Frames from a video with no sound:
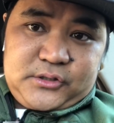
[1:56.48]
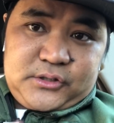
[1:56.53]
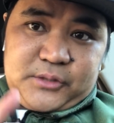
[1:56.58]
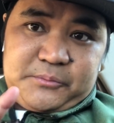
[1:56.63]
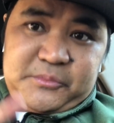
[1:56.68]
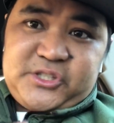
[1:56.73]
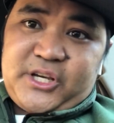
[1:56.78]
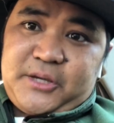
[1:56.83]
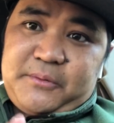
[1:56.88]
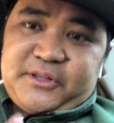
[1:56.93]

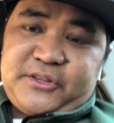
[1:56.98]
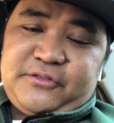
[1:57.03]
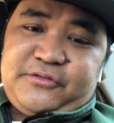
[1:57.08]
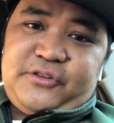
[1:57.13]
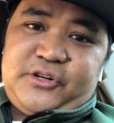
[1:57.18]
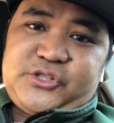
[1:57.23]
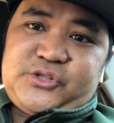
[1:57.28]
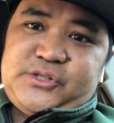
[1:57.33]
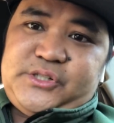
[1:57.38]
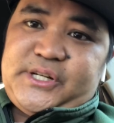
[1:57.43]
Let me tell you about the
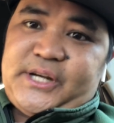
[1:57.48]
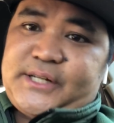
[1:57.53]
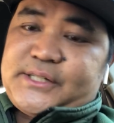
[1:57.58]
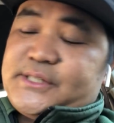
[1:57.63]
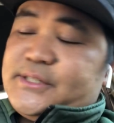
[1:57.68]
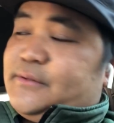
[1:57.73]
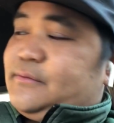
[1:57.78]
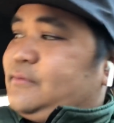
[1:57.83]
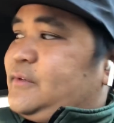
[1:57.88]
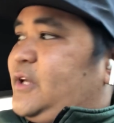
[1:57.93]
first
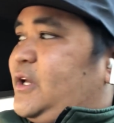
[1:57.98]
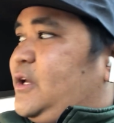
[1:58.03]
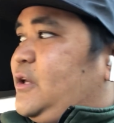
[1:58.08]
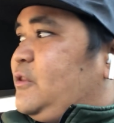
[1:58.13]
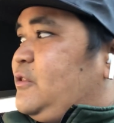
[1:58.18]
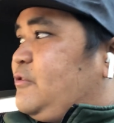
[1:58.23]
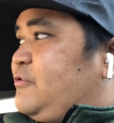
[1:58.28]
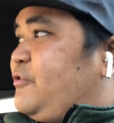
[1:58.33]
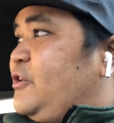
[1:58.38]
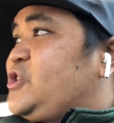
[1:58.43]
rejection,
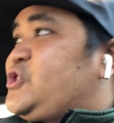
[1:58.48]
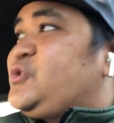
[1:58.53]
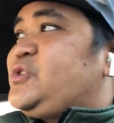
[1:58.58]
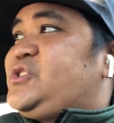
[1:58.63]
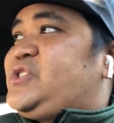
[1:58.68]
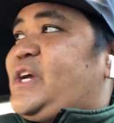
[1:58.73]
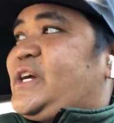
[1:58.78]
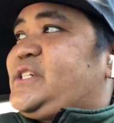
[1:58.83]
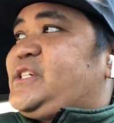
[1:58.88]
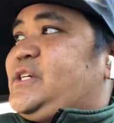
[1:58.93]
okay? The first
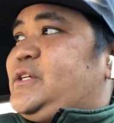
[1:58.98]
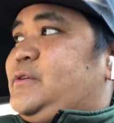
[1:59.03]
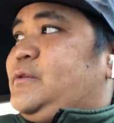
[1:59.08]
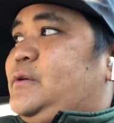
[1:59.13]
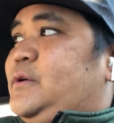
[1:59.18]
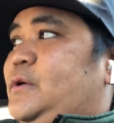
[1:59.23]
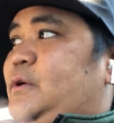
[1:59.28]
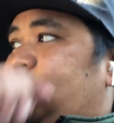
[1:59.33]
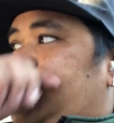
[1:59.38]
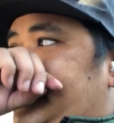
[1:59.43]

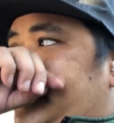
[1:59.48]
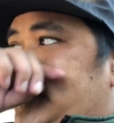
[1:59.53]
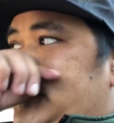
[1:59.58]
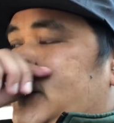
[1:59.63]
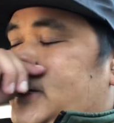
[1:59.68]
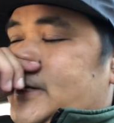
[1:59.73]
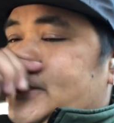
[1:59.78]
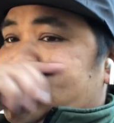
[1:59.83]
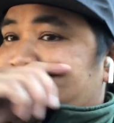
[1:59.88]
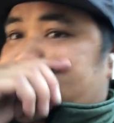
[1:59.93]
rejection
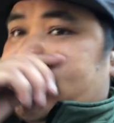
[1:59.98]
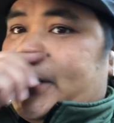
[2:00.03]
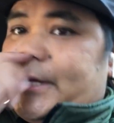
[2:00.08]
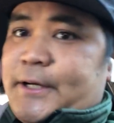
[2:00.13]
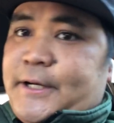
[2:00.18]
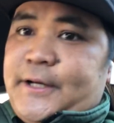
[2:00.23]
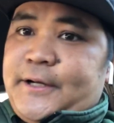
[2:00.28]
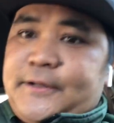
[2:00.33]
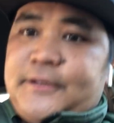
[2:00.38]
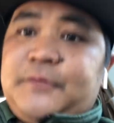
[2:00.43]
is
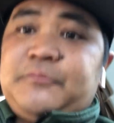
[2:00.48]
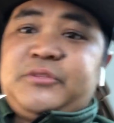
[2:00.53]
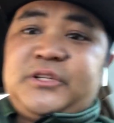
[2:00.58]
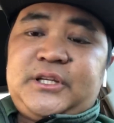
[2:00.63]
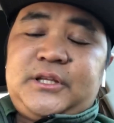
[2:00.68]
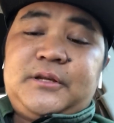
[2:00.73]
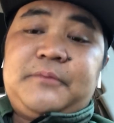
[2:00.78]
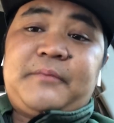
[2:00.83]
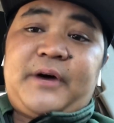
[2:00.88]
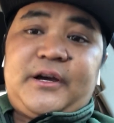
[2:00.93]

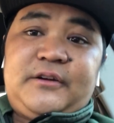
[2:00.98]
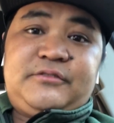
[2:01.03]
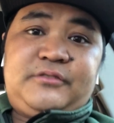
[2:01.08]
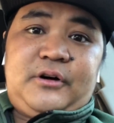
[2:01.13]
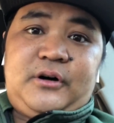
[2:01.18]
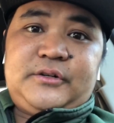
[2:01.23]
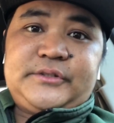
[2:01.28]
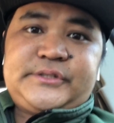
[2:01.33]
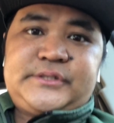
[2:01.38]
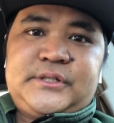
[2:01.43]
completely my
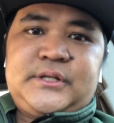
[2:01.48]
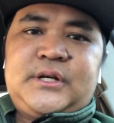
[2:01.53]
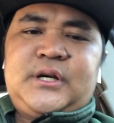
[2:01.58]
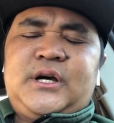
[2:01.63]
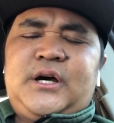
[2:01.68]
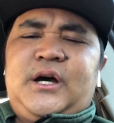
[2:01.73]
fault.